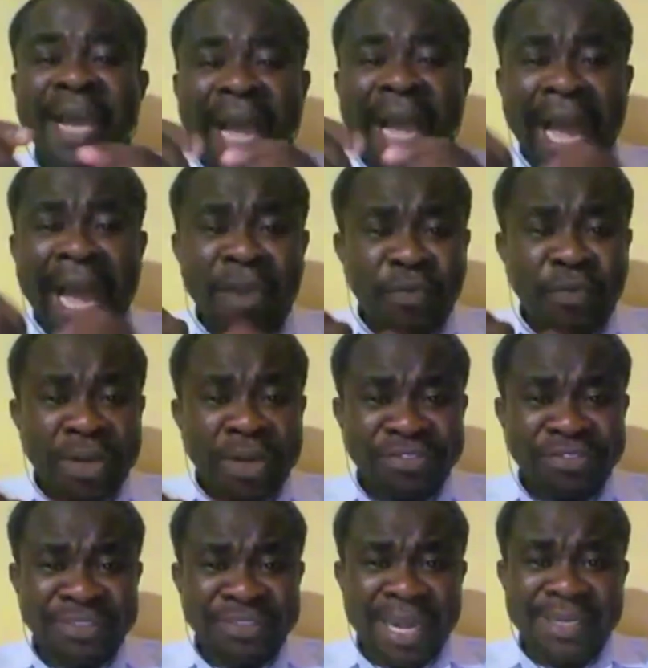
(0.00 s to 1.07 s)
Every
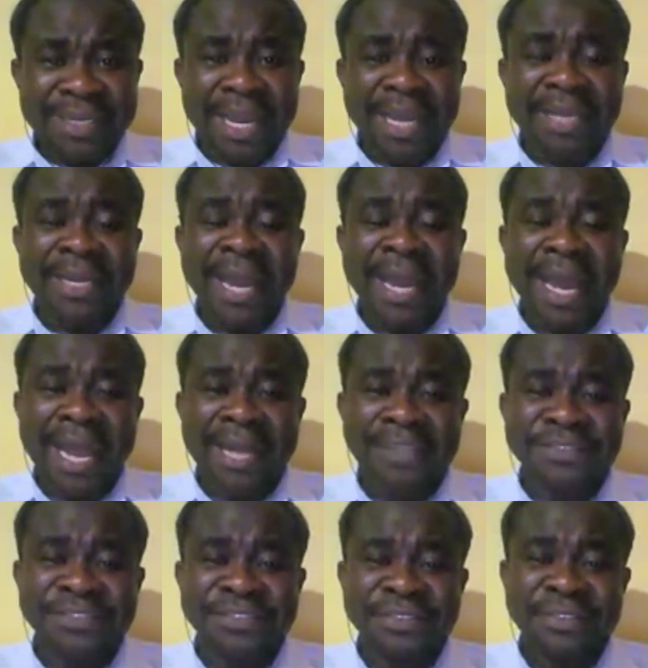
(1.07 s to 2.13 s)
standard
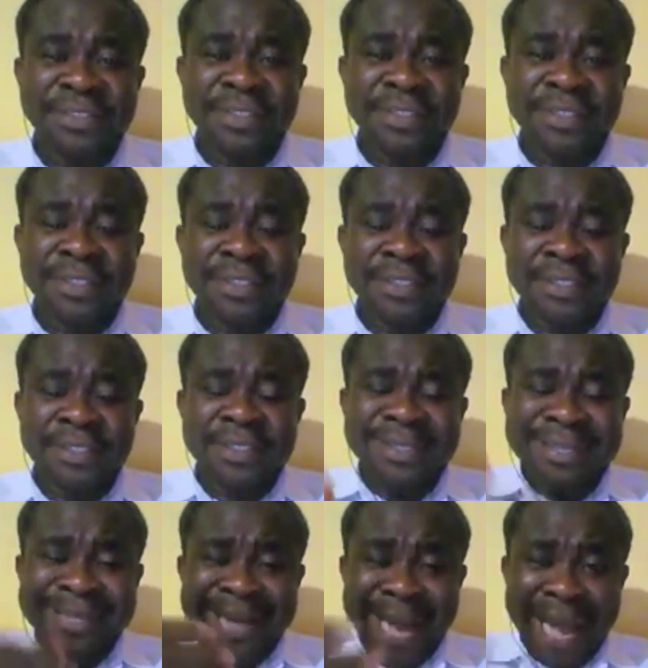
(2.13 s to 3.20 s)
has
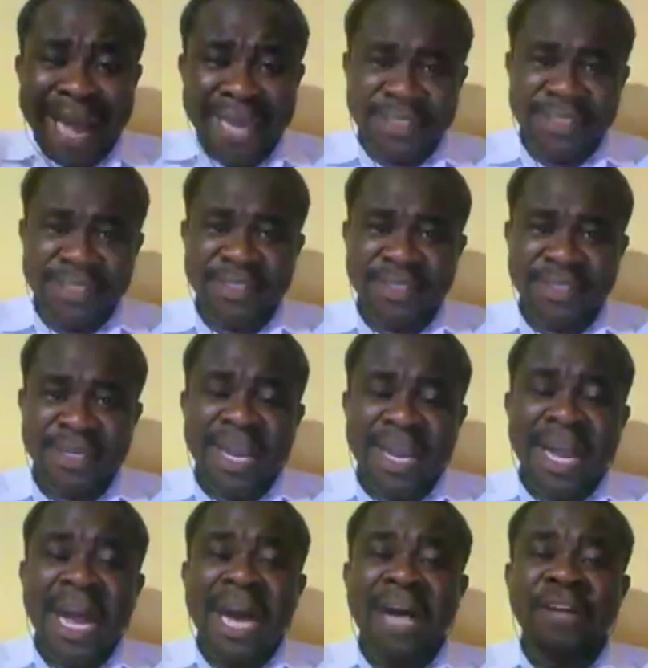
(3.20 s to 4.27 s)
guide
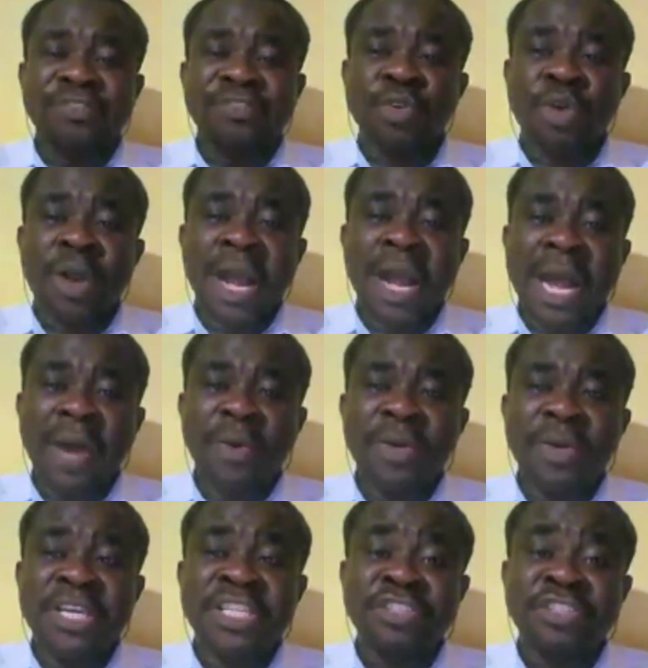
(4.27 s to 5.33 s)
as to how
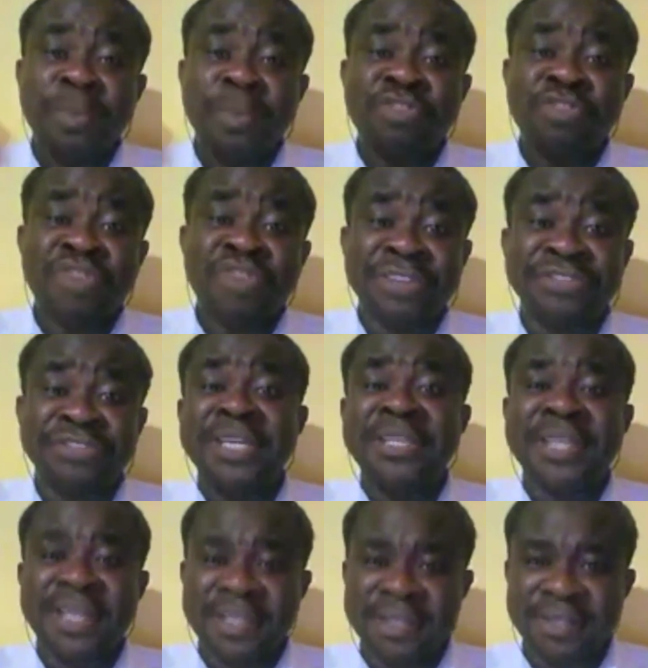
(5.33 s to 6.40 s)
it is to be
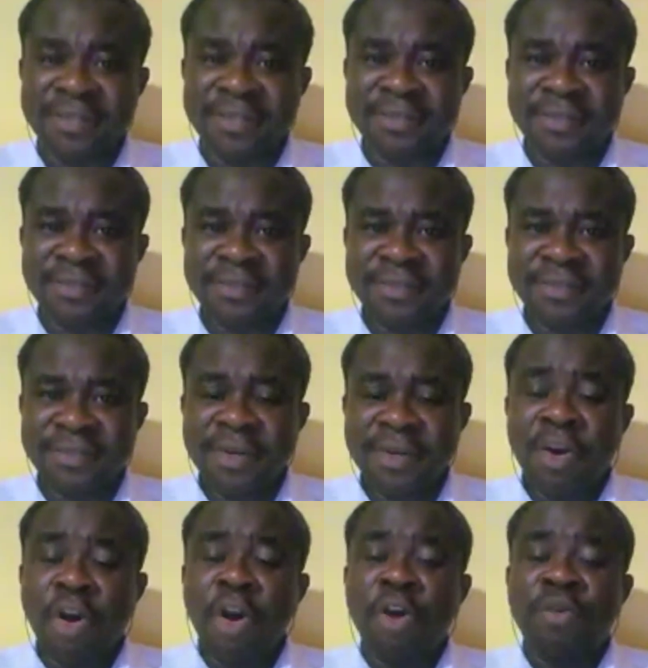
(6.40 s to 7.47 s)
transited
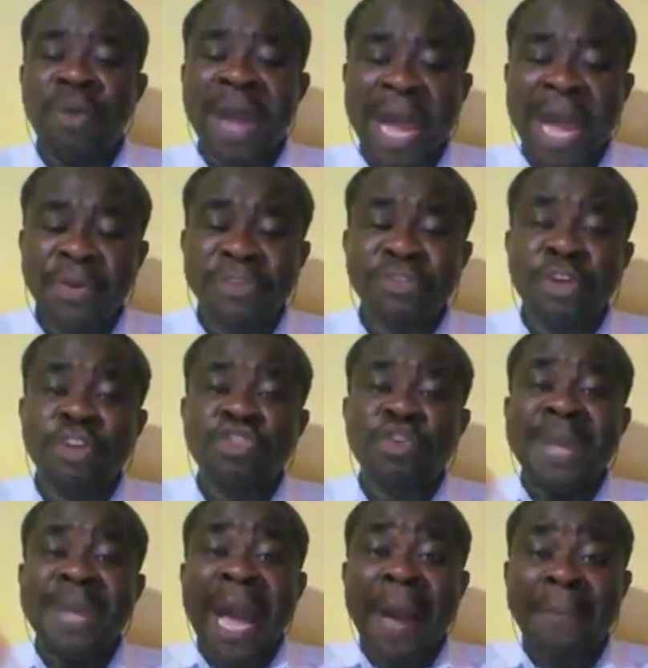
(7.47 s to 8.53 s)
or how it's going to
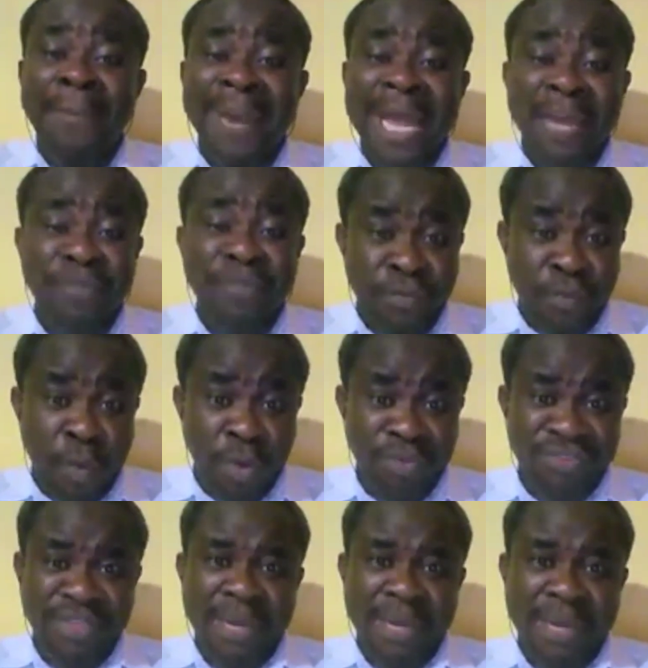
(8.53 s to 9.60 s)
be applied for the
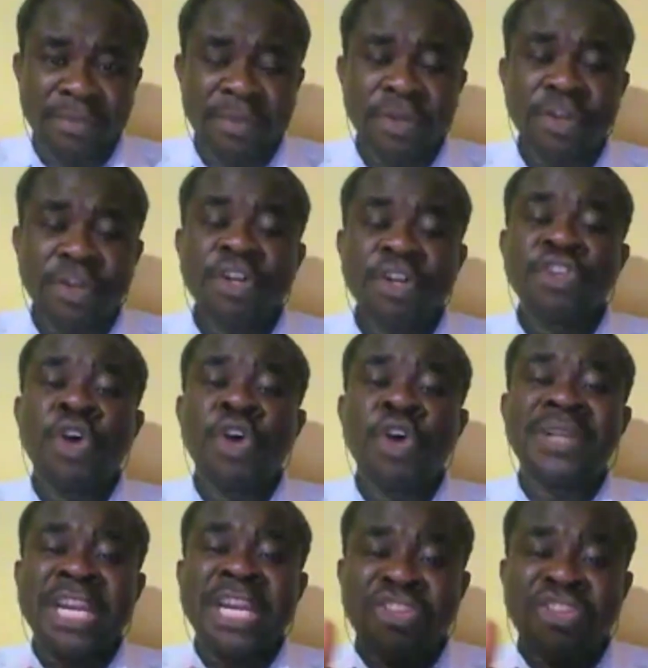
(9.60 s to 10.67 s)
first time. Those
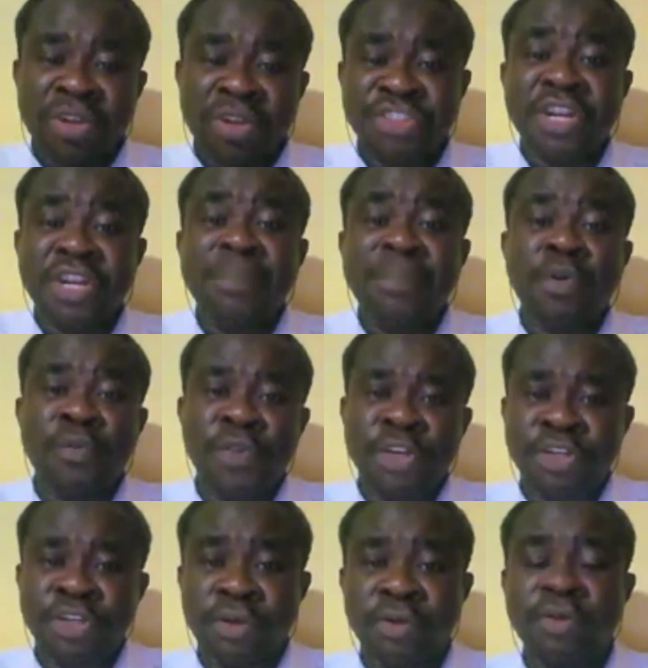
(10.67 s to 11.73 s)
are the transitional
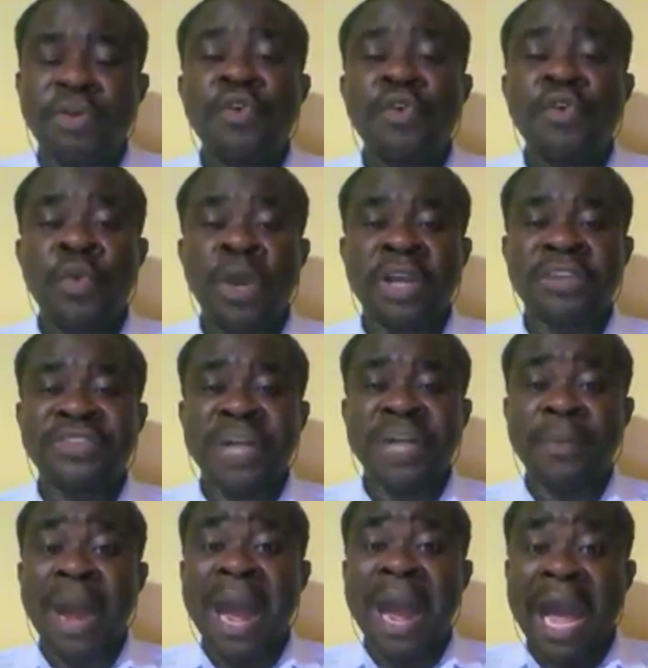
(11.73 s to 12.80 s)
provision. For
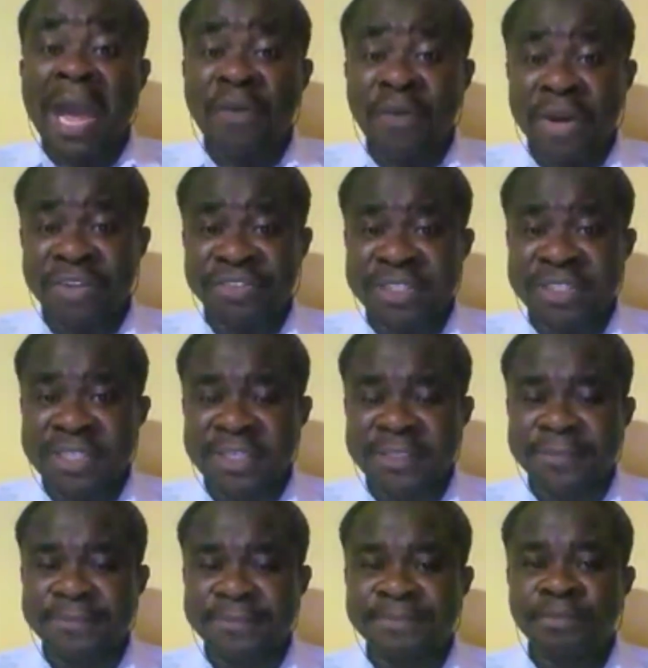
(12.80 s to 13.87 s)
example, IFRS 18